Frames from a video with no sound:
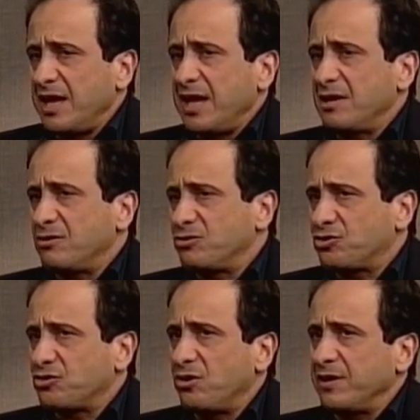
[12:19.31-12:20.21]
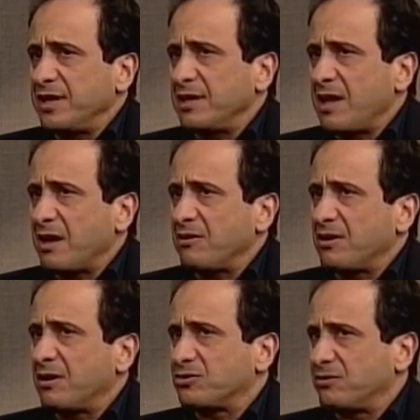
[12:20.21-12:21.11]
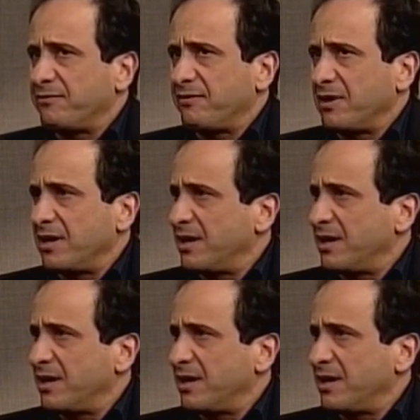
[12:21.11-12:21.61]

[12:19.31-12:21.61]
in controlling agricultural uh,